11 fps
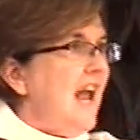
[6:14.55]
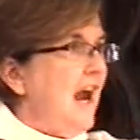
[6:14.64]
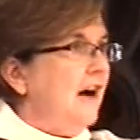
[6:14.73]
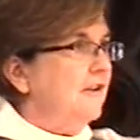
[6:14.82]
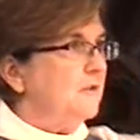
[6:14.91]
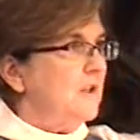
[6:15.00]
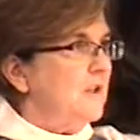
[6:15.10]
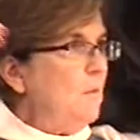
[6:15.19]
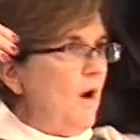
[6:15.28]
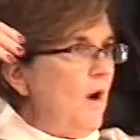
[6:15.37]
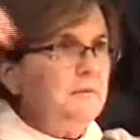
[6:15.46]

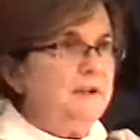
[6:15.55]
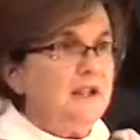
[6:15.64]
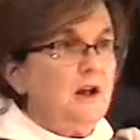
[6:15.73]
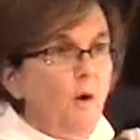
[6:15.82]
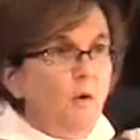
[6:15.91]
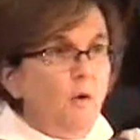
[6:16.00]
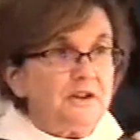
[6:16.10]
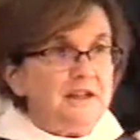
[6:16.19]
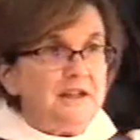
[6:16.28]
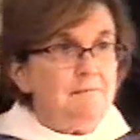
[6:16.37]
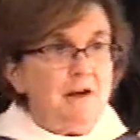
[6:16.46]
everyone behold
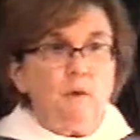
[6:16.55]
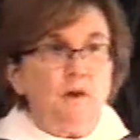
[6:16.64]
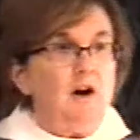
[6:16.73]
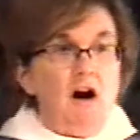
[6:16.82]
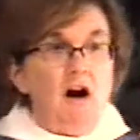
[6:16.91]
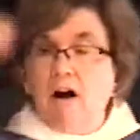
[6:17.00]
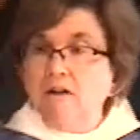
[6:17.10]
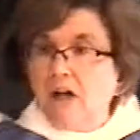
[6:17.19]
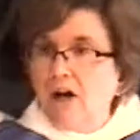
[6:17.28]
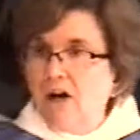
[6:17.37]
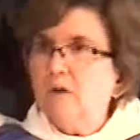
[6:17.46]
him, and we'll all
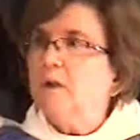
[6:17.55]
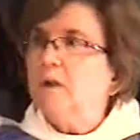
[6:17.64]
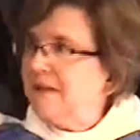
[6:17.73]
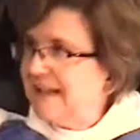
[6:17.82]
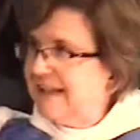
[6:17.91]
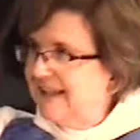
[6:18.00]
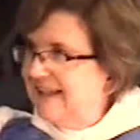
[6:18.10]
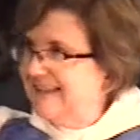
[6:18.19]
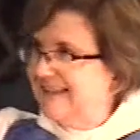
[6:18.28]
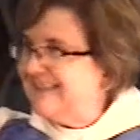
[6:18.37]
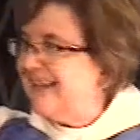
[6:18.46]
know who it
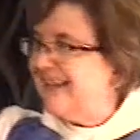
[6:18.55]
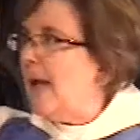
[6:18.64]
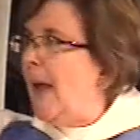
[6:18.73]
is.